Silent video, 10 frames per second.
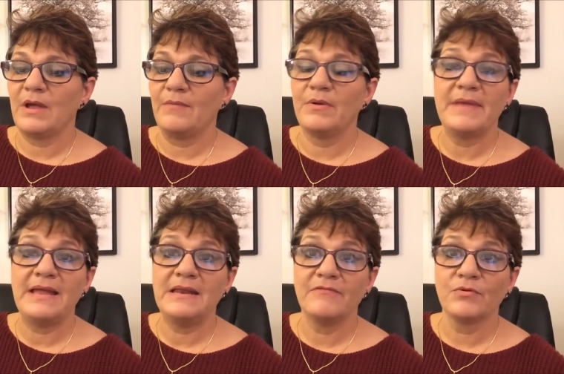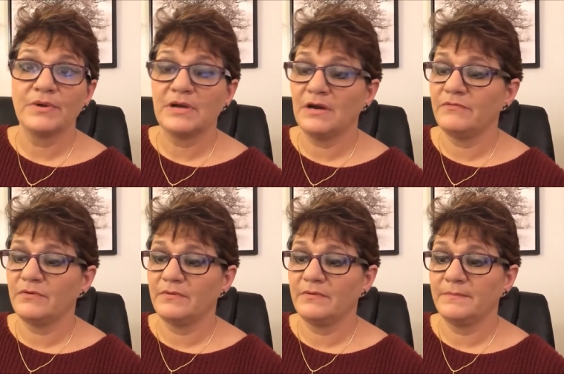and we may never
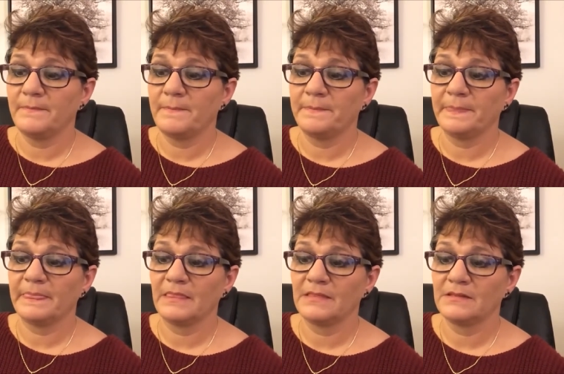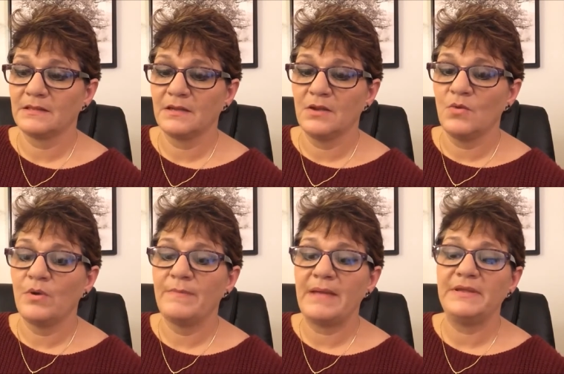recover.
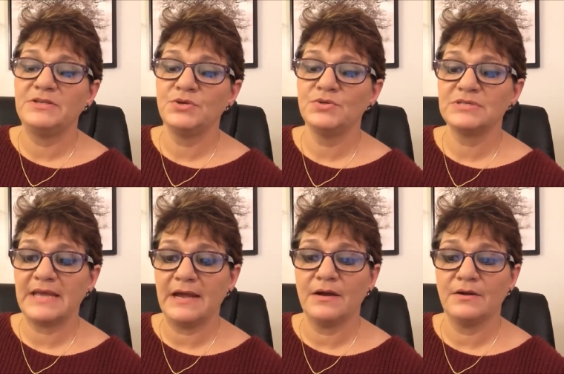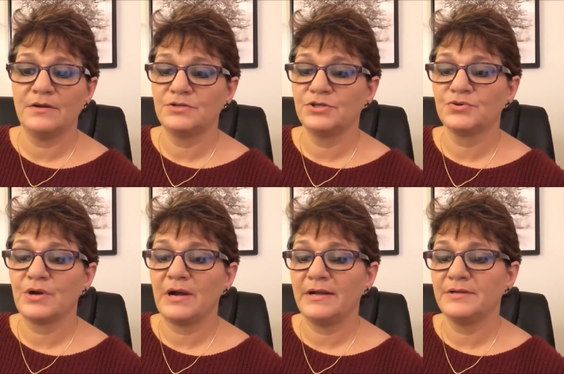We may be too scared to
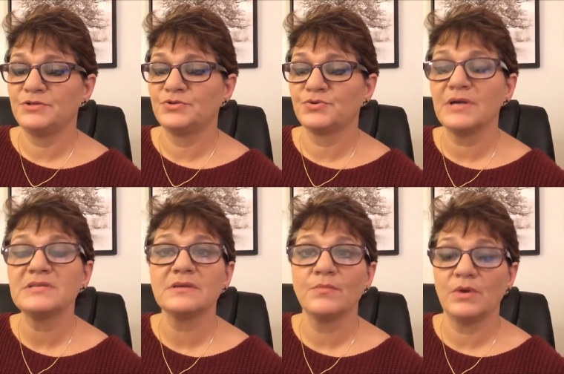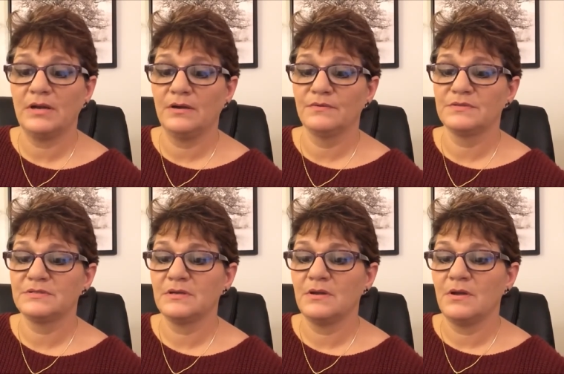try to trust someone
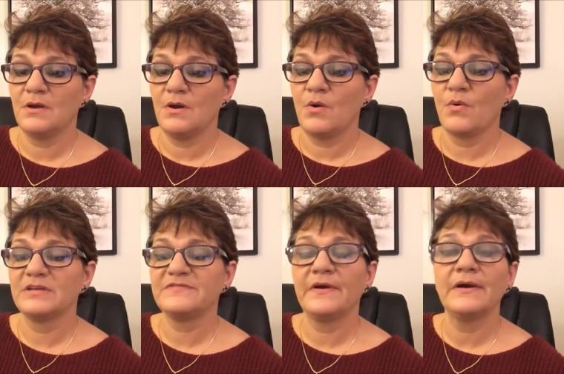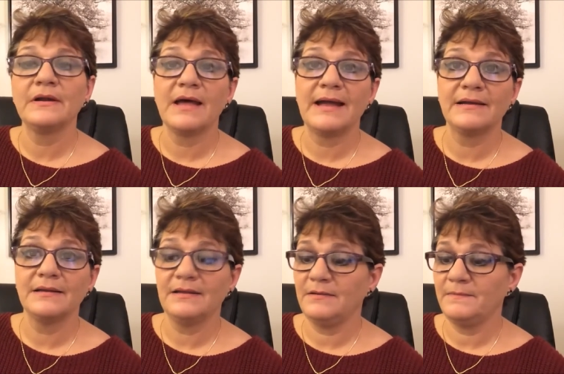else, or it's very
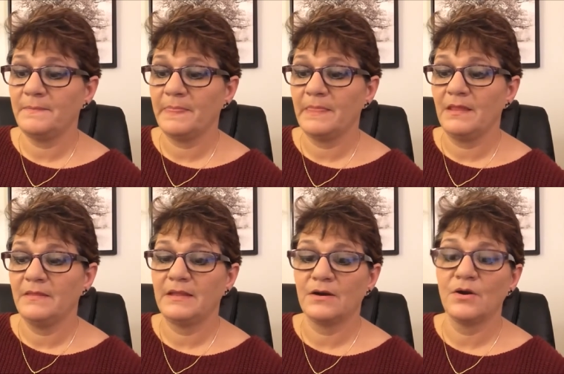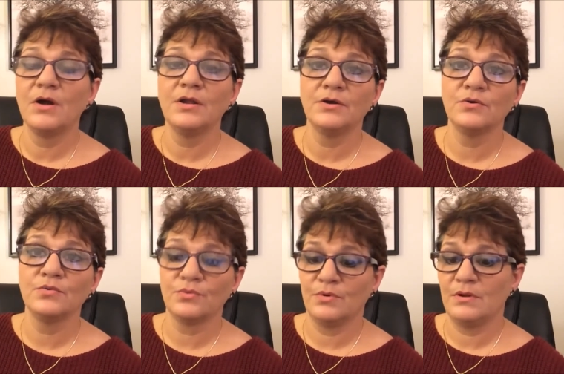likely that our
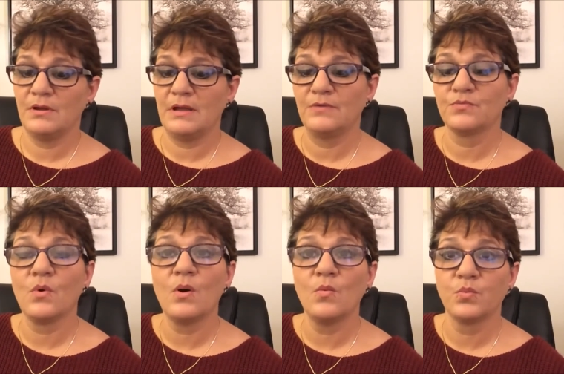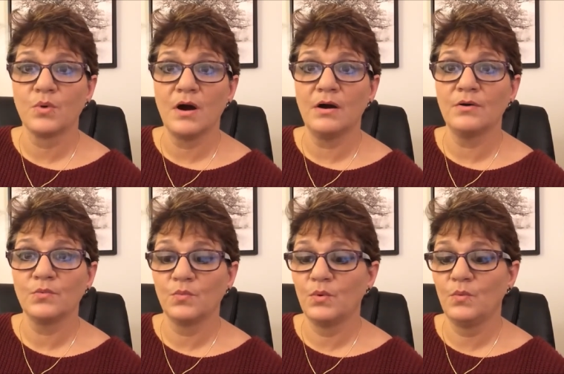unhealed and raw
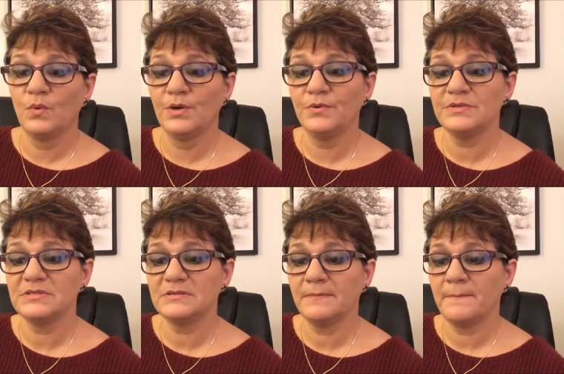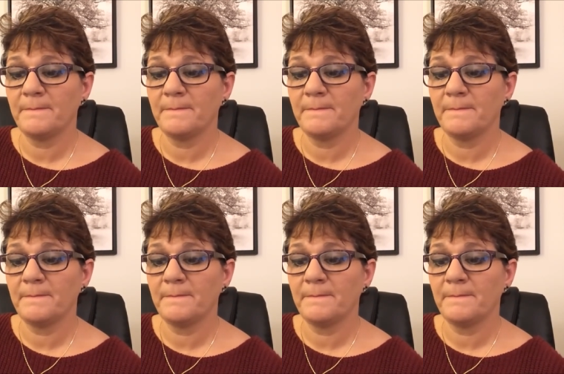wounds